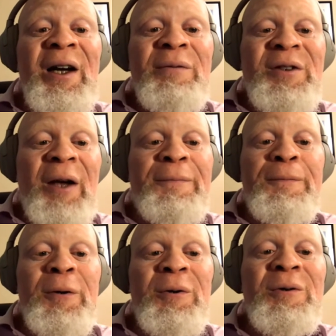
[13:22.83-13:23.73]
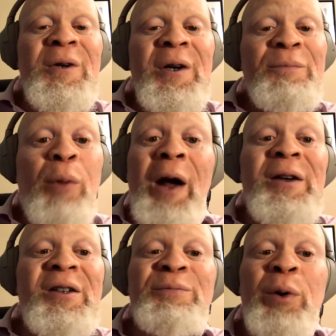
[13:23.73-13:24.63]
Because I feel by
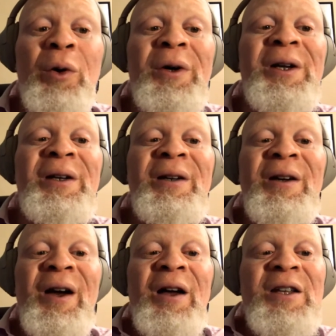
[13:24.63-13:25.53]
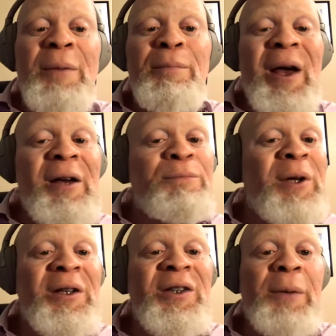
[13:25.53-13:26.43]
this point you may have
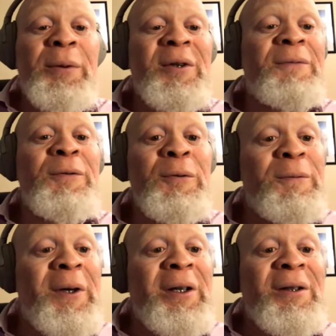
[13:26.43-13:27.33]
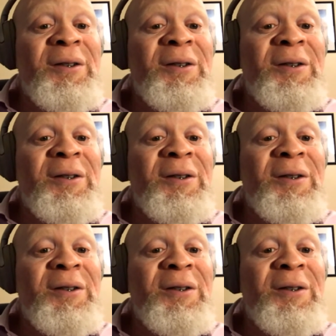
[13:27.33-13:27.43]
picked up on a few things.